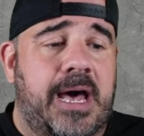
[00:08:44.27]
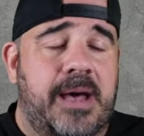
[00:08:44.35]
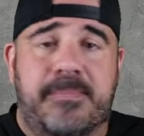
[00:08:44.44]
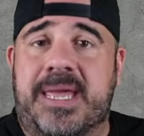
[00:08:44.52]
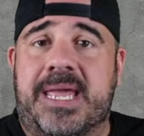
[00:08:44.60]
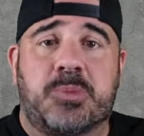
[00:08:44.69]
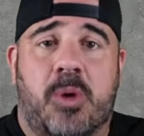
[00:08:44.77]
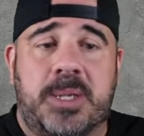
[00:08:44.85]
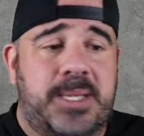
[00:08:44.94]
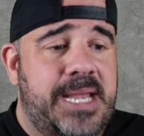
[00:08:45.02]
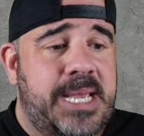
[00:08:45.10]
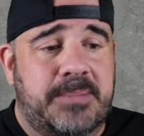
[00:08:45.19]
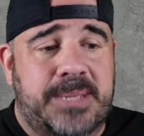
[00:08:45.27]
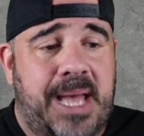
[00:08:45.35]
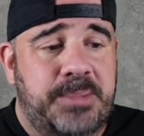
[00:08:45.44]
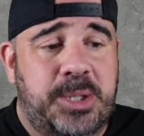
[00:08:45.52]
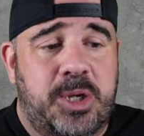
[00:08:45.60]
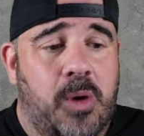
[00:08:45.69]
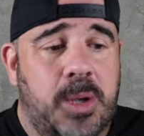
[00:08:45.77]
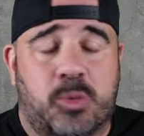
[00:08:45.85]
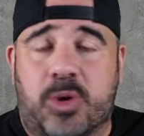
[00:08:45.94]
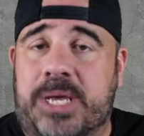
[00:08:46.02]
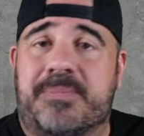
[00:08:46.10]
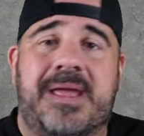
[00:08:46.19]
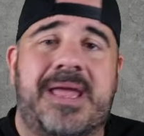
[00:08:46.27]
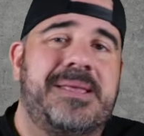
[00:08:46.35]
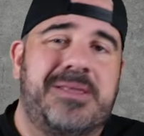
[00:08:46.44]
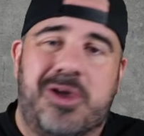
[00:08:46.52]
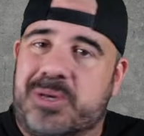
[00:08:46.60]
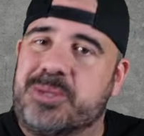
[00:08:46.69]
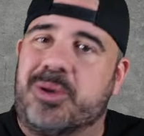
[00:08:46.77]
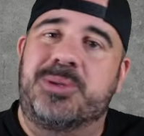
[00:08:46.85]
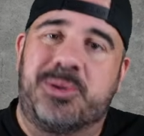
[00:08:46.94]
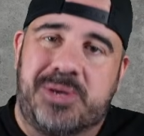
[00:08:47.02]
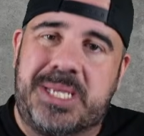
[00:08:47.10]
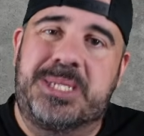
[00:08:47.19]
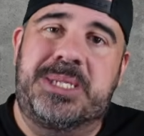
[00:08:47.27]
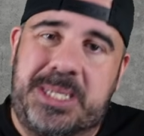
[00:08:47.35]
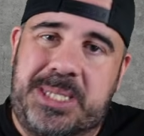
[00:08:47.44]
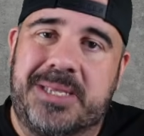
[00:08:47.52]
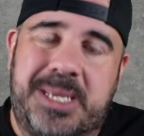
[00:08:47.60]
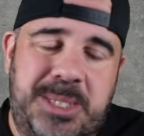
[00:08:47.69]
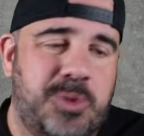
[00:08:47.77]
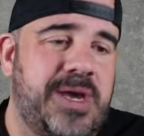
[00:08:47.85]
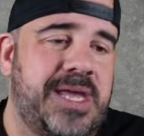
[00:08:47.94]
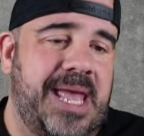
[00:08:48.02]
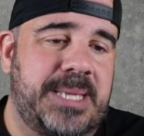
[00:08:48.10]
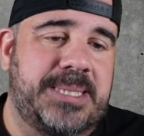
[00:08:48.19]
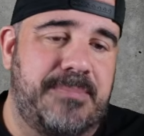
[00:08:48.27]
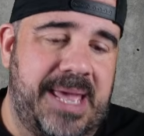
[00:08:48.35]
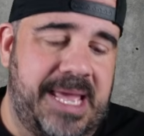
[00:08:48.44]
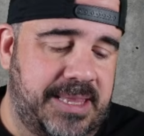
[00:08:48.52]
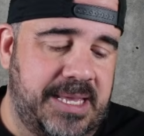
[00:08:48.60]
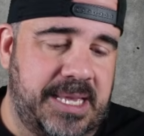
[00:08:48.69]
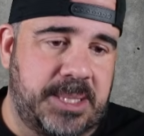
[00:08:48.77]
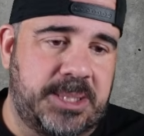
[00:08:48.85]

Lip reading: Me, it's once a day. Sometimes you can do once a week, but as long as you're consistently doing it, that's the main thing.